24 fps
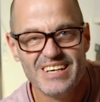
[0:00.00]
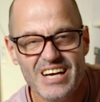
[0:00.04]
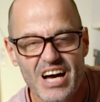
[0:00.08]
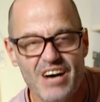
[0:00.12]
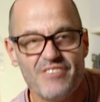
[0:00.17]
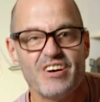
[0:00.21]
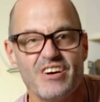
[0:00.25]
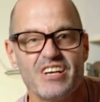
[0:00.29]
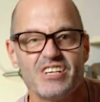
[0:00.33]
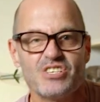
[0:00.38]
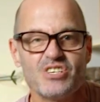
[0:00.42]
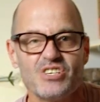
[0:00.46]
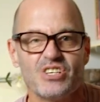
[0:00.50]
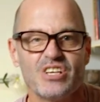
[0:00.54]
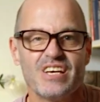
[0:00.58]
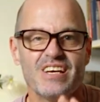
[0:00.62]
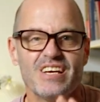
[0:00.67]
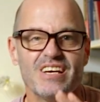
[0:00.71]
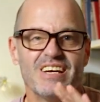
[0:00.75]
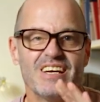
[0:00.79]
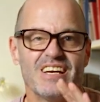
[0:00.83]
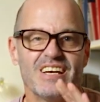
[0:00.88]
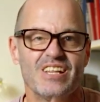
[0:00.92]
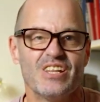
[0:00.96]

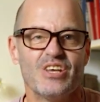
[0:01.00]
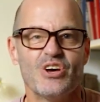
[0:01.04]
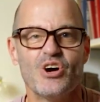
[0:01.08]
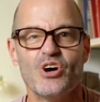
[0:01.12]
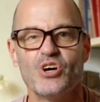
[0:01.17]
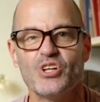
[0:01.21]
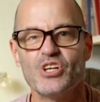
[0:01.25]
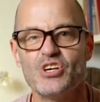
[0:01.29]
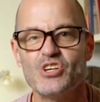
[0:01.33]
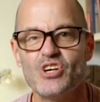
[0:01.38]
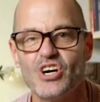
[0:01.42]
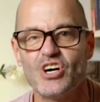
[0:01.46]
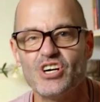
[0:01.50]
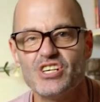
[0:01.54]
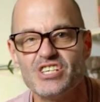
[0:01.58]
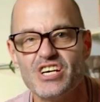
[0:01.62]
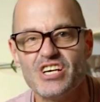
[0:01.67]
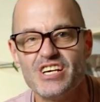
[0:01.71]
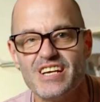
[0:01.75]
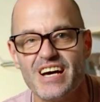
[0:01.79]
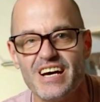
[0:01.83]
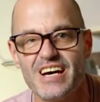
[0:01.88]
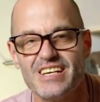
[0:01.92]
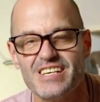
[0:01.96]
Eventually, in the early
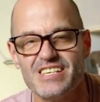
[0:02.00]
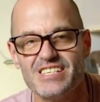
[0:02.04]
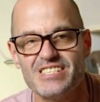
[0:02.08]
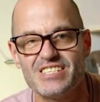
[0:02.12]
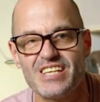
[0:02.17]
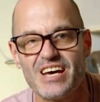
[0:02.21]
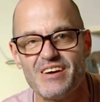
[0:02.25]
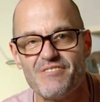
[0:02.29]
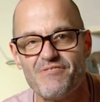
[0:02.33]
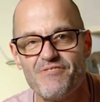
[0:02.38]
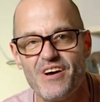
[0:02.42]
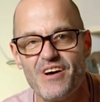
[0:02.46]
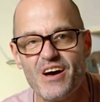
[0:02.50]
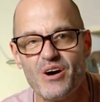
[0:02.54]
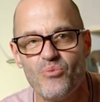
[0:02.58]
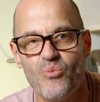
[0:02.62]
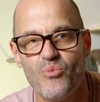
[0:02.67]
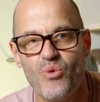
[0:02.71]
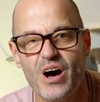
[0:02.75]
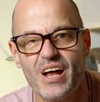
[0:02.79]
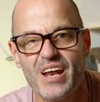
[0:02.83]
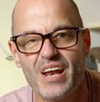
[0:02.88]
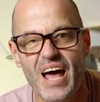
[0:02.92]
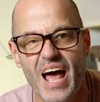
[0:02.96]
1980s, they found
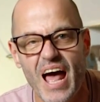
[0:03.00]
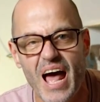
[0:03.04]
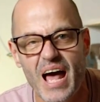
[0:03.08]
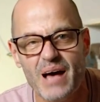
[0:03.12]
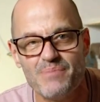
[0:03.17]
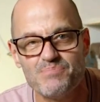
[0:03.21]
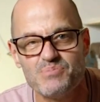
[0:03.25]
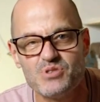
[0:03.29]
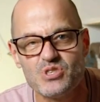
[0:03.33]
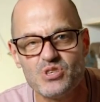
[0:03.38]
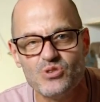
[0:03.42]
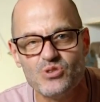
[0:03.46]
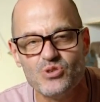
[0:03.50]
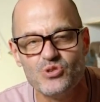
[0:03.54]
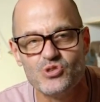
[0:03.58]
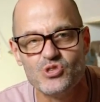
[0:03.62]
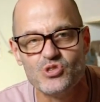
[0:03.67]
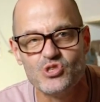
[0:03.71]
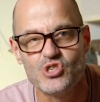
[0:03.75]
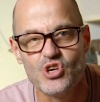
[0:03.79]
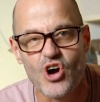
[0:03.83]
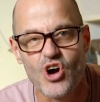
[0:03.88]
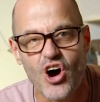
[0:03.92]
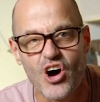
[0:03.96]
one absolute
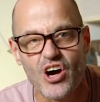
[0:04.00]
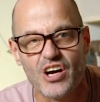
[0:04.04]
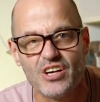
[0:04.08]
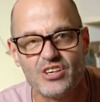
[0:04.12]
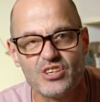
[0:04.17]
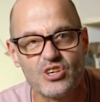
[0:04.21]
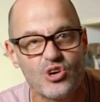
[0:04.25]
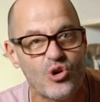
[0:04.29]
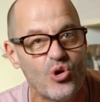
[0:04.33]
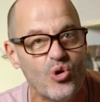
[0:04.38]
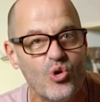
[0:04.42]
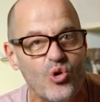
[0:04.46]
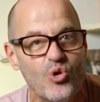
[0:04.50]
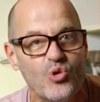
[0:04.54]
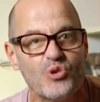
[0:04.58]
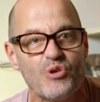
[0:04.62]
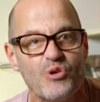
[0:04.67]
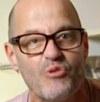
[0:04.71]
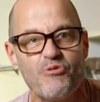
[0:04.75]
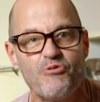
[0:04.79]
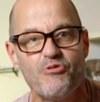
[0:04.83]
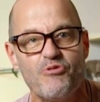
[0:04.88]
giant called,